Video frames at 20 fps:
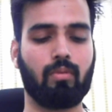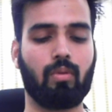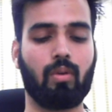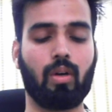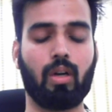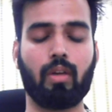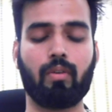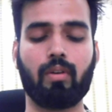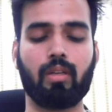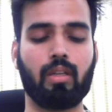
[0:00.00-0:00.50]

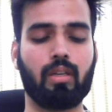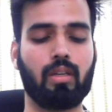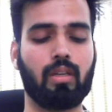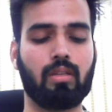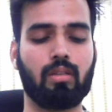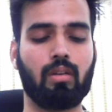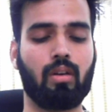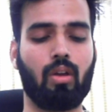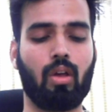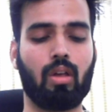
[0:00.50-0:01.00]
whatever
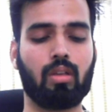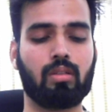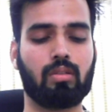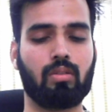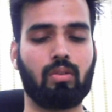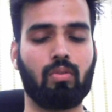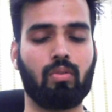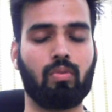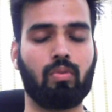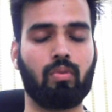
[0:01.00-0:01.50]
the
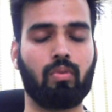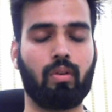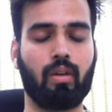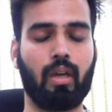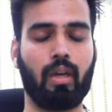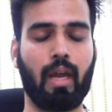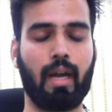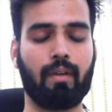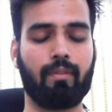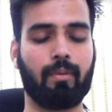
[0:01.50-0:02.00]
loss you
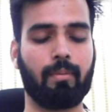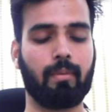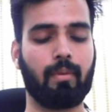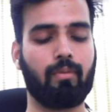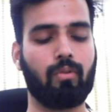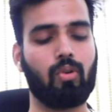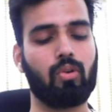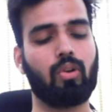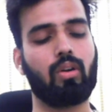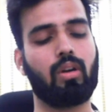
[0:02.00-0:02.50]
get from the
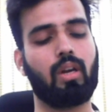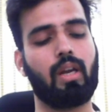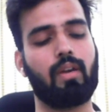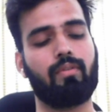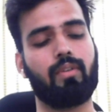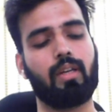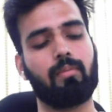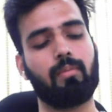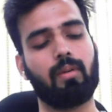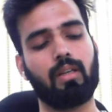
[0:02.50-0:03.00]
photon
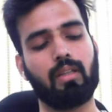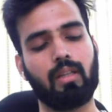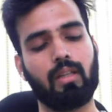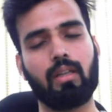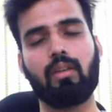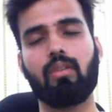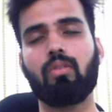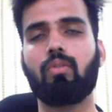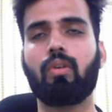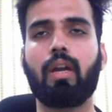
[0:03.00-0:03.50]
lifetime, and
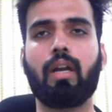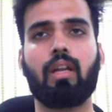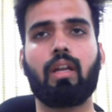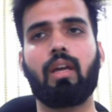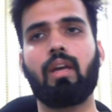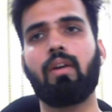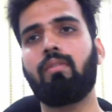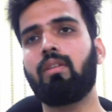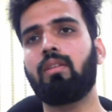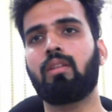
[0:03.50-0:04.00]
then you
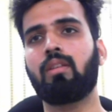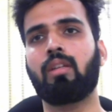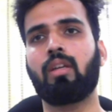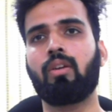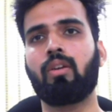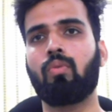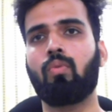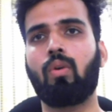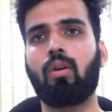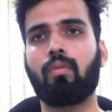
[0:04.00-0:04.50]
get everything
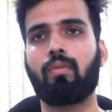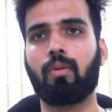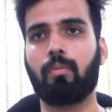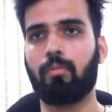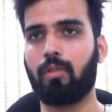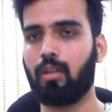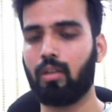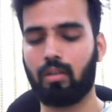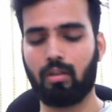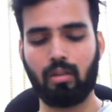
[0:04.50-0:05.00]
that you want
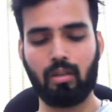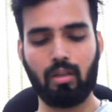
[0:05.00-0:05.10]
from there.